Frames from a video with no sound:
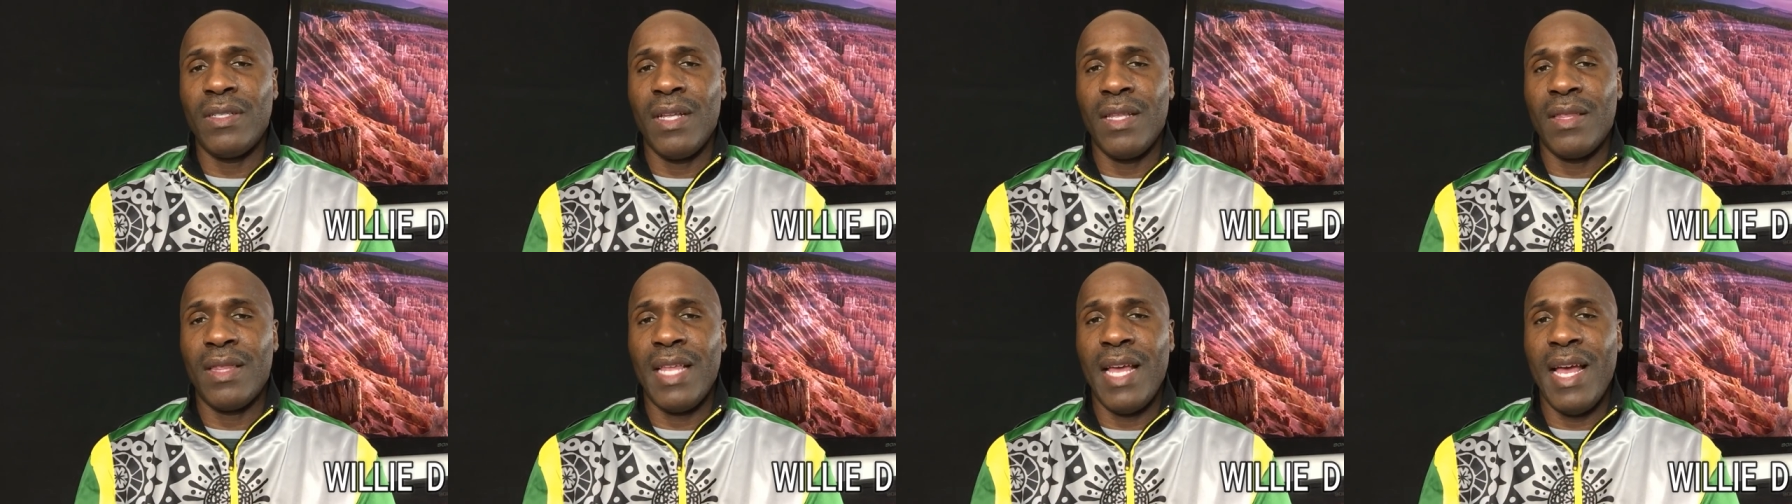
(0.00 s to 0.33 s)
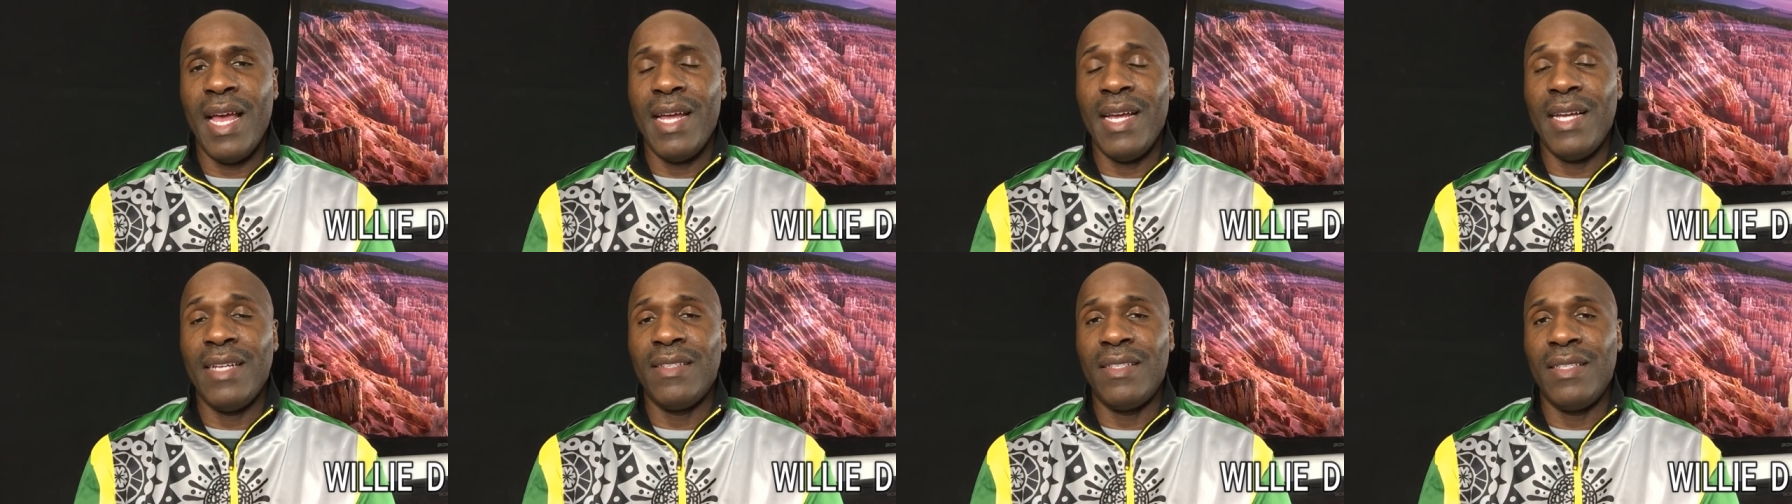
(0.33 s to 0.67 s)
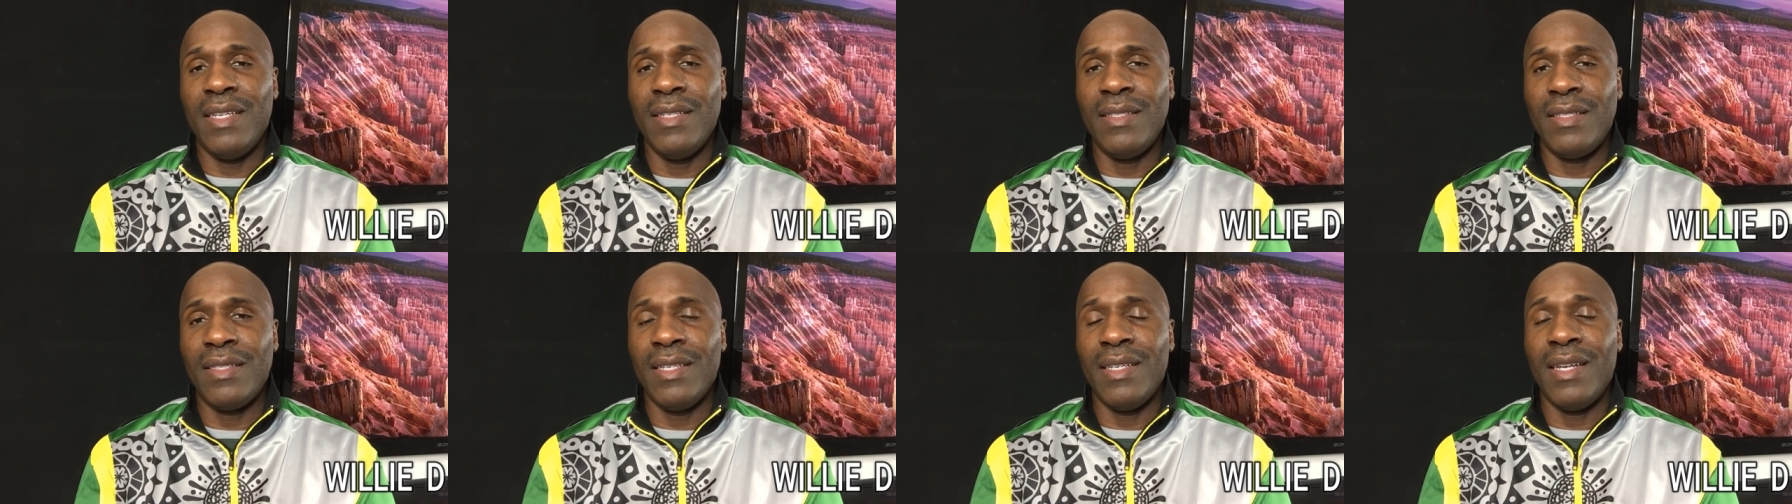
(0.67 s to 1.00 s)
that there
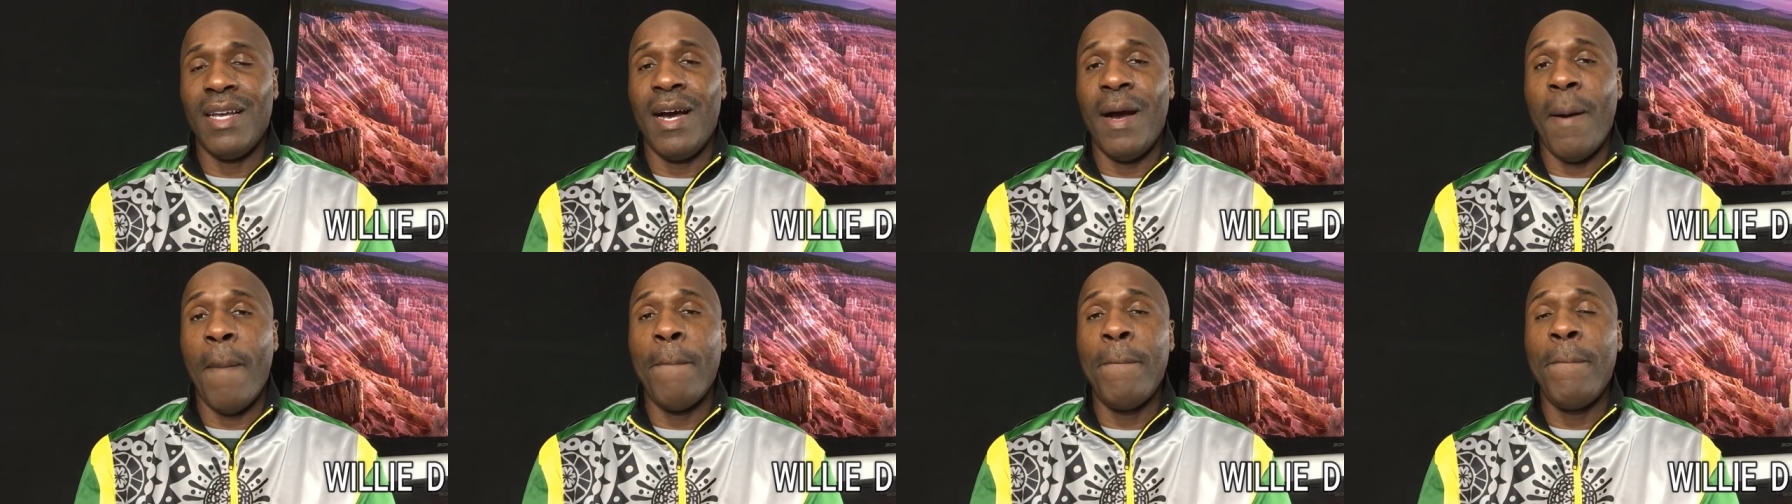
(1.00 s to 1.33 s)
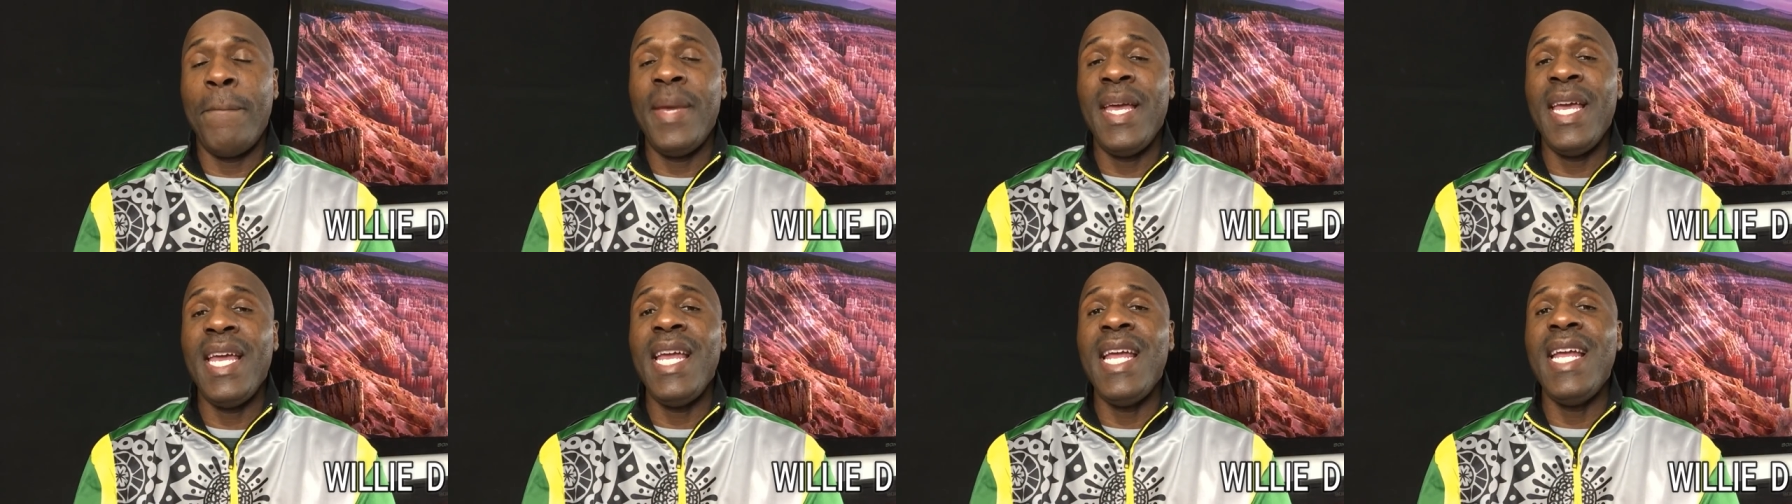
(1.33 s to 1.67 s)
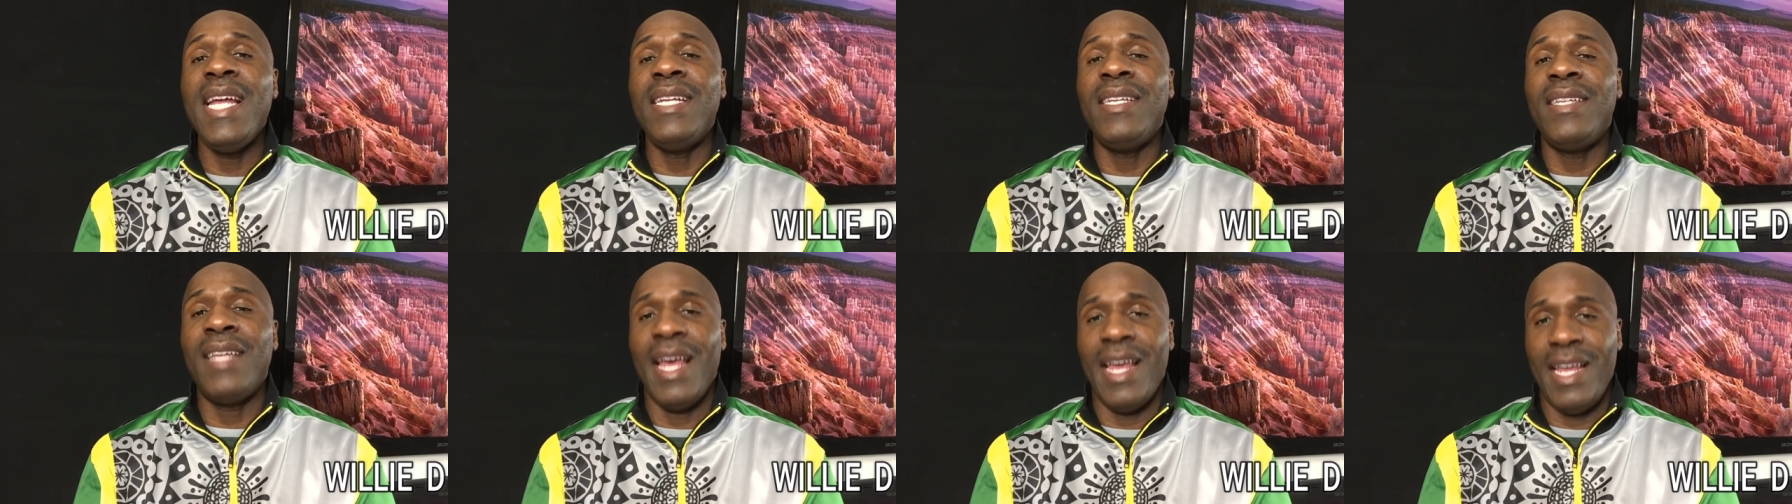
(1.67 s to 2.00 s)
existed a
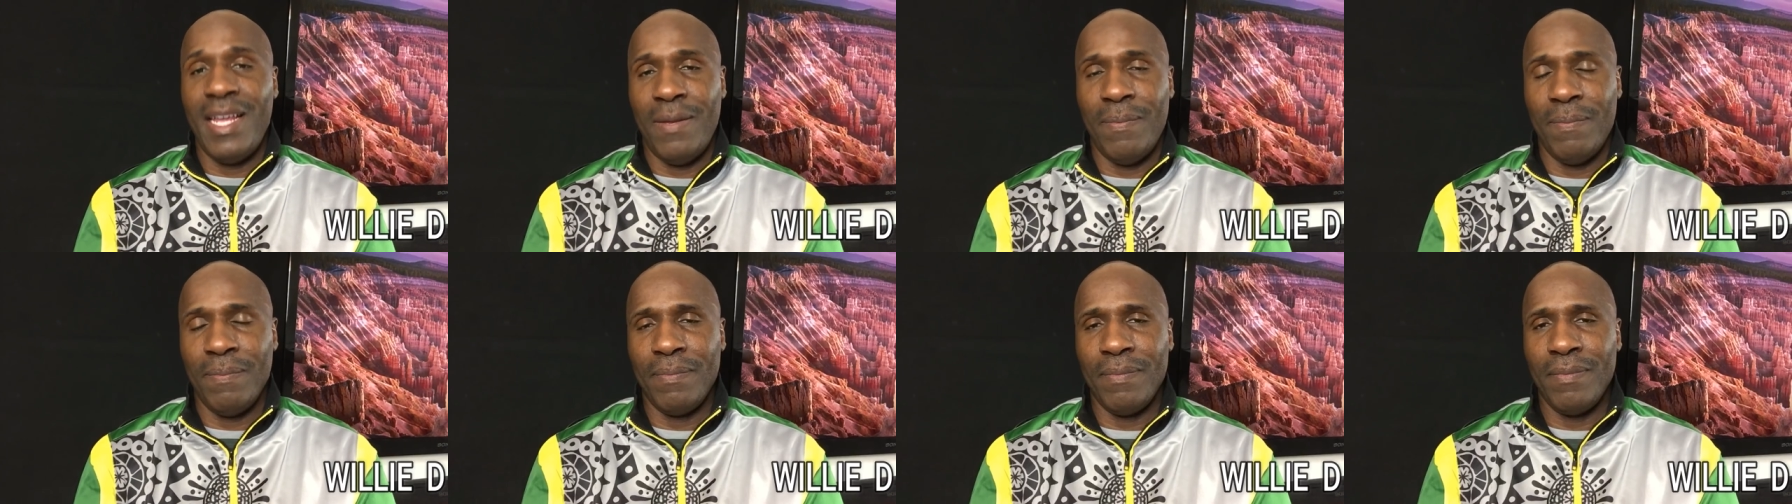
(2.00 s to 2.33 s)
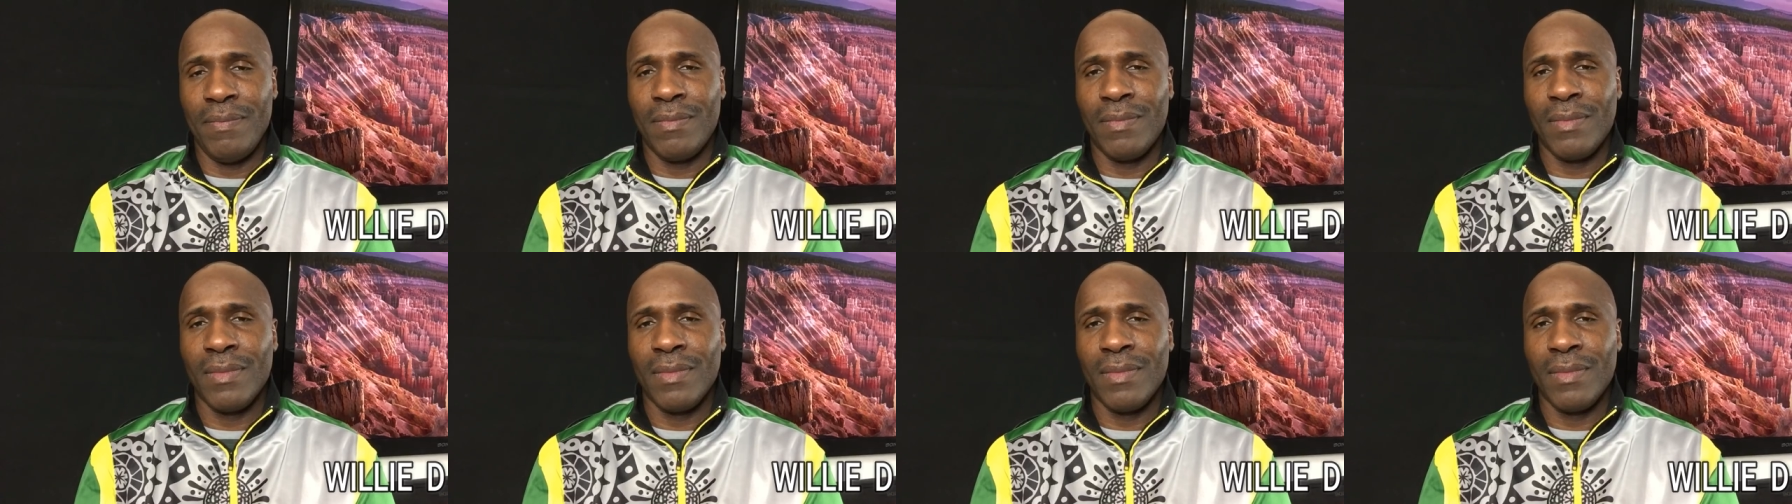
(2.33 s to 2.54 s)
P tape